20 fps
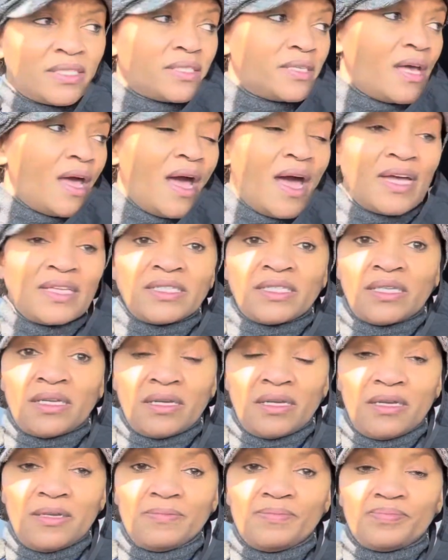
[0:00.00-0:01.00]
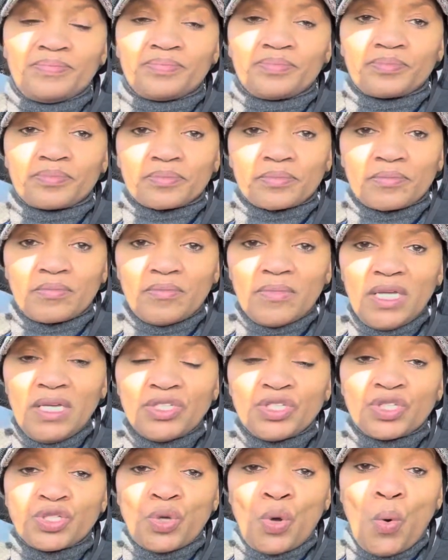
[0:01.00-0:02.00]
I did
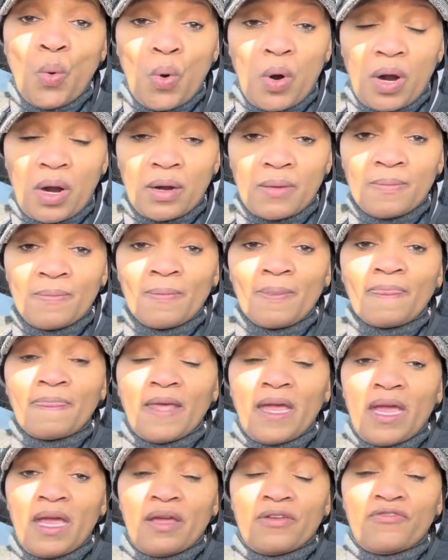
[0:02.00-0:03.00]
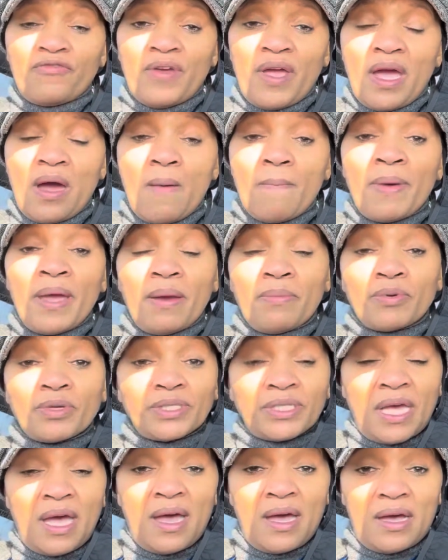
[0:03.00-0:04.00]
score and found paper
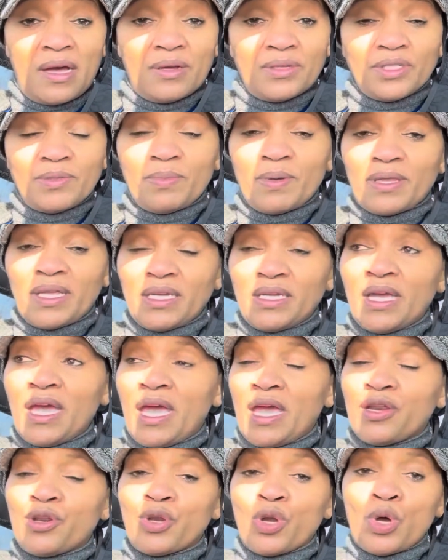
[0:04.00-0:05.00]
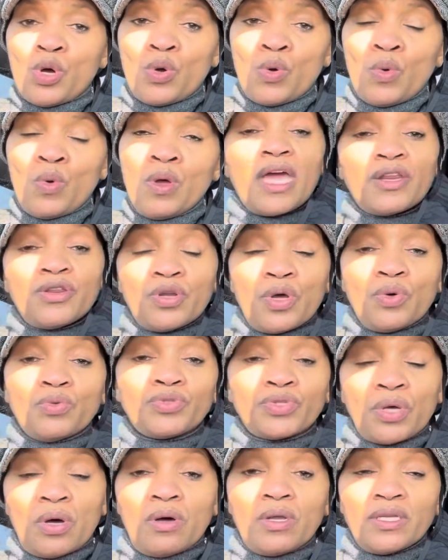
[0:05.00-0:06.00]
towels, but they had no
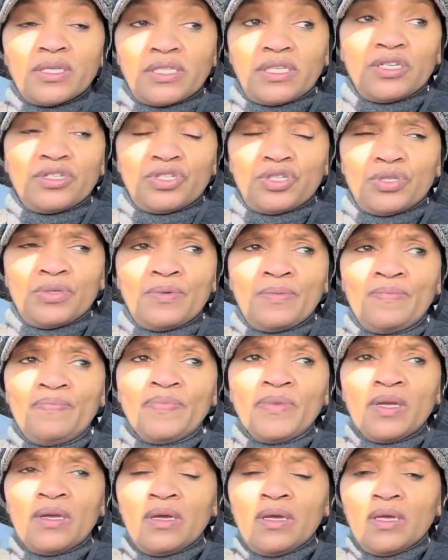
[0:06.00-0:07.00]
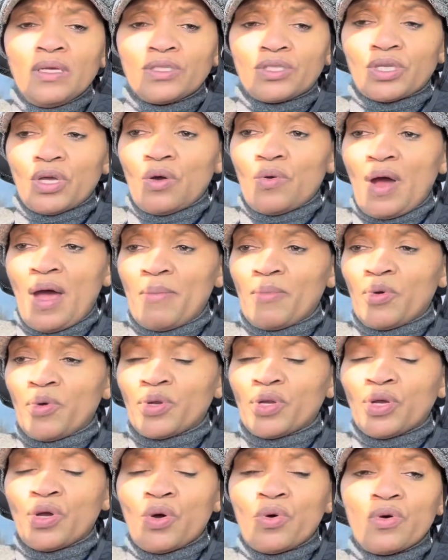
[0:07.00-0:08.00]
toilet tissue. So I'm
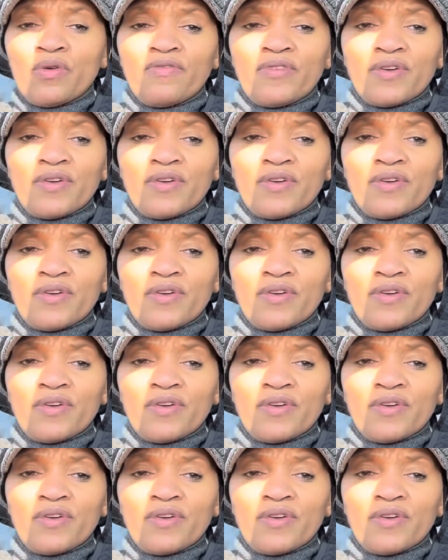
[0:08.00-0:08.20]
gonna go over